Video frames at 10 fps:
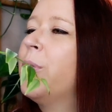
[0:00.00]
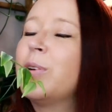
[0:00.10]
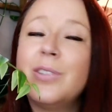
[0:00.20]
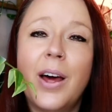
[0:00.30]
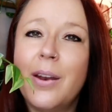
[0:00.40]

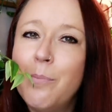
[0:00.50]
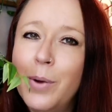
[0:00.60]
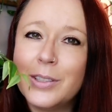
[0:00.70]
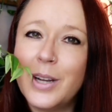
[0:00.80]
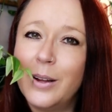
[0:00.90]
there's not
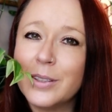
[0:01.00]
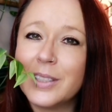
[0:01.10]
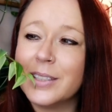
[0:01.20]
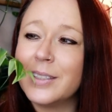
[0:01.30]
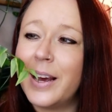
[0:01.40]
much
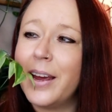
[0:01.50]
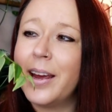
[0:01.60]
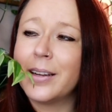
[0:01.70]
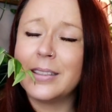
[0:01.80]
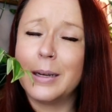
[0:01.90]
else to
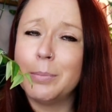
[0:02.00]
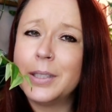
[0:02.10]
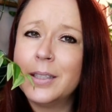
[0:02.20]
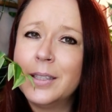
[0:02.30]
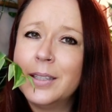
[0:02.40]
say
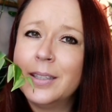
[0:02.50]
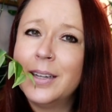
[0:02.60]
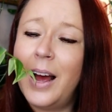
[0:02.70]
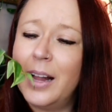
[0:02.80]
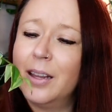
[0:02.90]
except
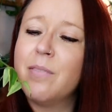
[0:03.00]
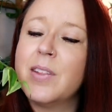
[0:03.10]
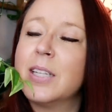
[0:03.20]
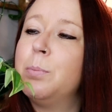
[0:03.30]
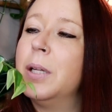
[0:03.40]
I
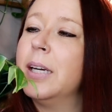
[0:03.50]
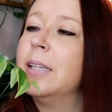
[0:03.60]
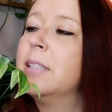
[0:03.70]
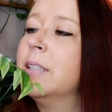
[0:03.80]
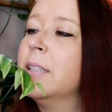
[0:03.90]
love this
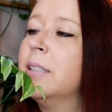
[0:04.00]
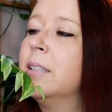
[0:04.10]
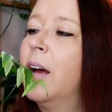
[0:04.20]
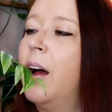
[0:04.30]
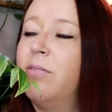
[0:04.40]
plant.
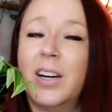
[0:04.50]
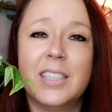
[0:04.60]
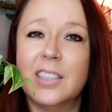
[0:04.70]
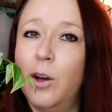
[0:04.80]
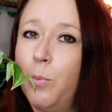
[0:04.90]
I
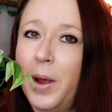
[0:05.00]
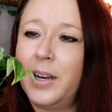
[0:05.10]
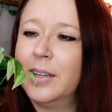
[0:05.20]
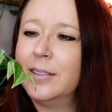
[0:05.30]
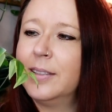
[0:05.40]
find it low
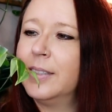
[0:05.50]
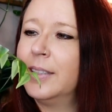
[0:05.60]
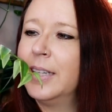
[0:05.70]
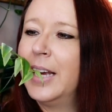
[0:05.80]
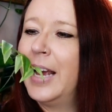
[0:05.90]

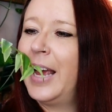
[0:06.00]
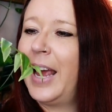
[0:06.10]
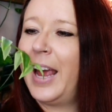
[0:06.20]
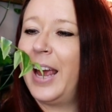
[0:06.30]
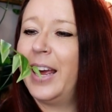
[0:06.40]
maintenance
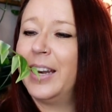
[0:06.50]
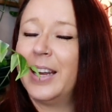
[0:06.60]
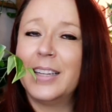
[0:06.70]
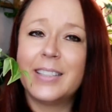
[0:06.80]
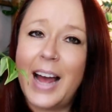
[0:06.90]

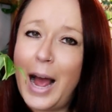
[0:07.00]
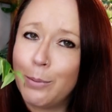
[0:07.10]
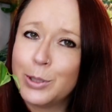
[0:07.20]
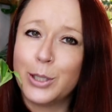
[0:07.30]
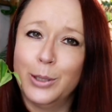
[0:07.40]
and it's
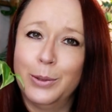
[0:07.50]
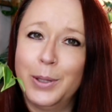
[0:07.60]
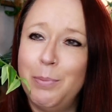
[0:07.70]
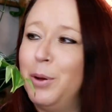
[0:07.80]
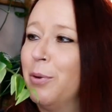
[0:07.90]

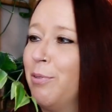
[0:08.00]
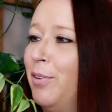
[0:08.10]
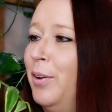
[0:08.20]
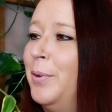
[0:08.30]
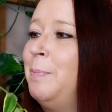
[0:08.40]
absolutely
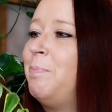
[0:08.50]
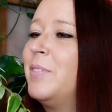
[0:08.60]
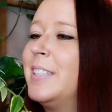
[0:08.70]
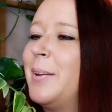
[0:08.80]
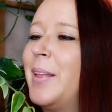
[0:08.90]
beautiful.
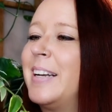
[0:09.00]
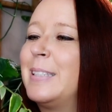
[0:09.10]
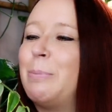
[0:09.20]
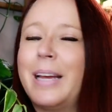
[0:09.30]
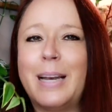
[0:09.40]
So that
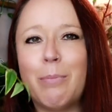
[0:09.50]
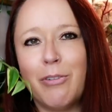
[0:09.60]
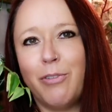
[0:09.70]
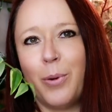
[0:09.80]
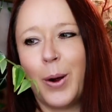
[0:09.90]
is plant
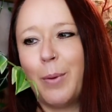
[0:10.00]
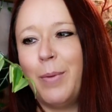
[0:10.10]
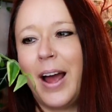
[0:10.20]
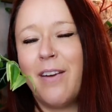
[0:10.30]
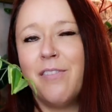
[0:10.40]
number 4,
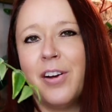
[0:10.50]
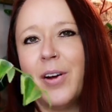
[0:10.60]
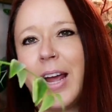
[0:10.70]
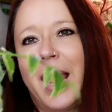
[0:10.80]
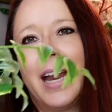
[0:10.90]
my
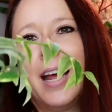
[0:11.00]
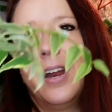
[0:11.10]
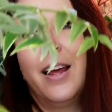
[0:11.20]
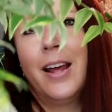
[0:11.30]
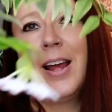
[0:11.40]

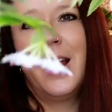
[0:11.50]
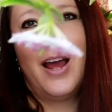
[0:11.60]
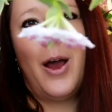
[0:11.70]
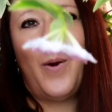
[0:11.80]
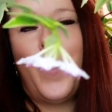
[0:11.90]
variegated
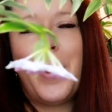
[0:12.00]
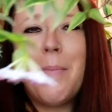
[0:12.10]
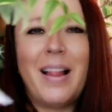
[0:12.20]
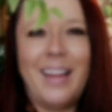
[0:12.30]
Hoya